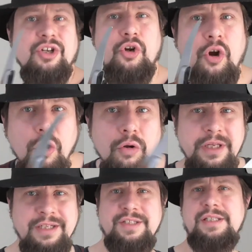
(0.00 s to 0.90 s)
the
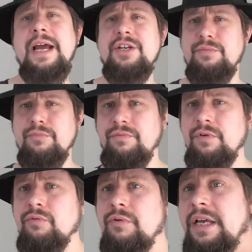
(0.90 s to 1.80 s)
girl in the slasher
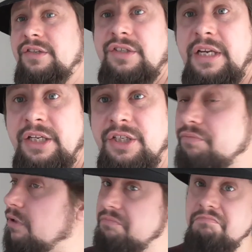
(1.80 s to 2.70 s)
movie who has
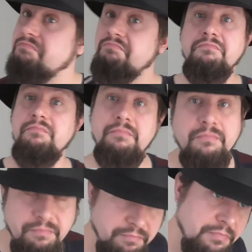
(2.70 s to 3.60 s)
sex with
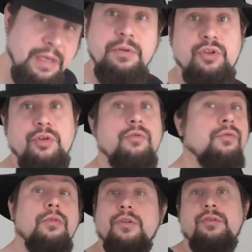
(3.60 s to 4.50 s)
maybe
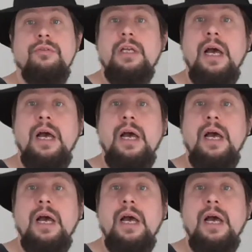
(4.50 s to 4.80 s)
two or three